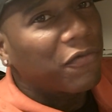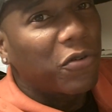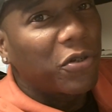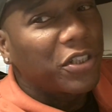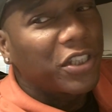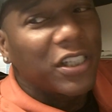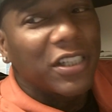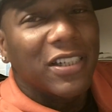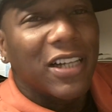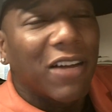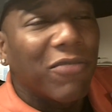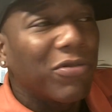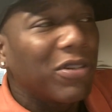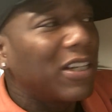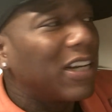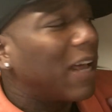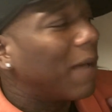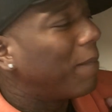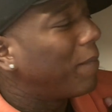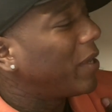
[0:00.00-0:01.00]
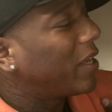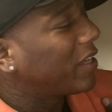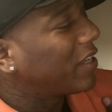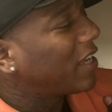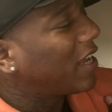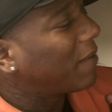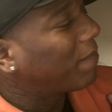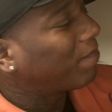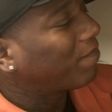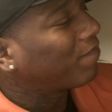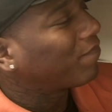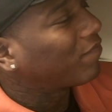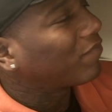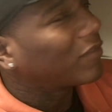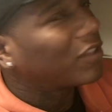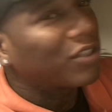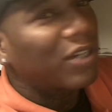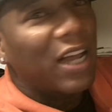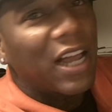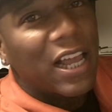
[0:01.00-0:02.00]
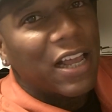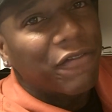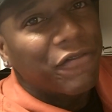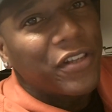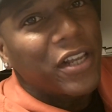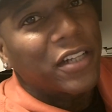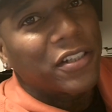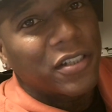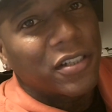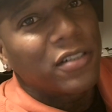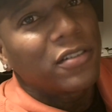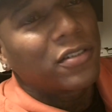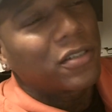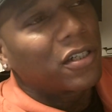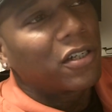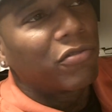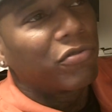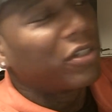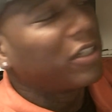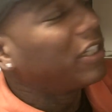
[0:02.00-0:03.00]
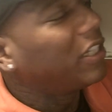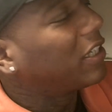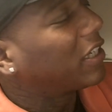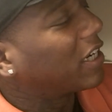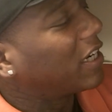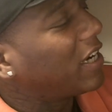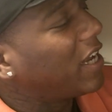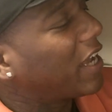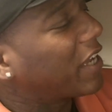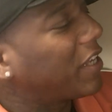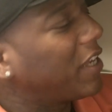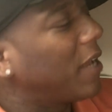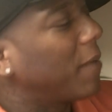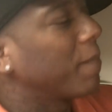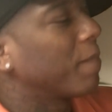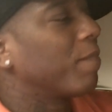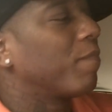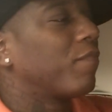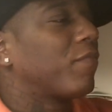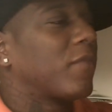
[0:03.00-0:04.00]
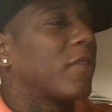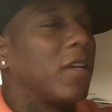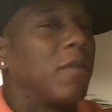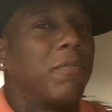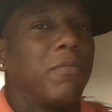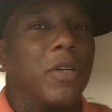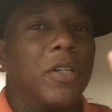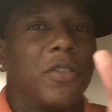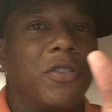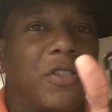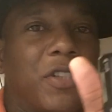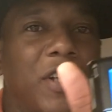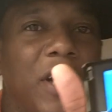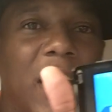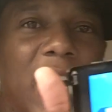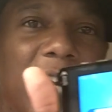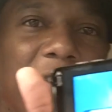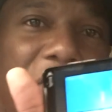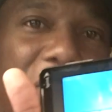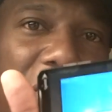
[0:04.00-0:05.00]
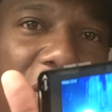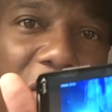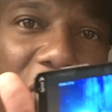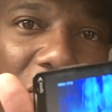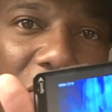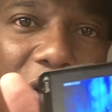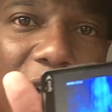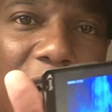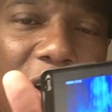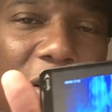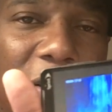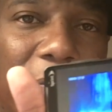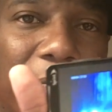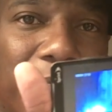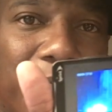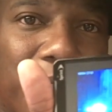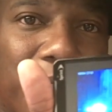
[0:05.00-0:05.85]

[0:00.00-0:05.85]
4G is not really that big yet, so I have yet to really connect yet. But you see how the videos look?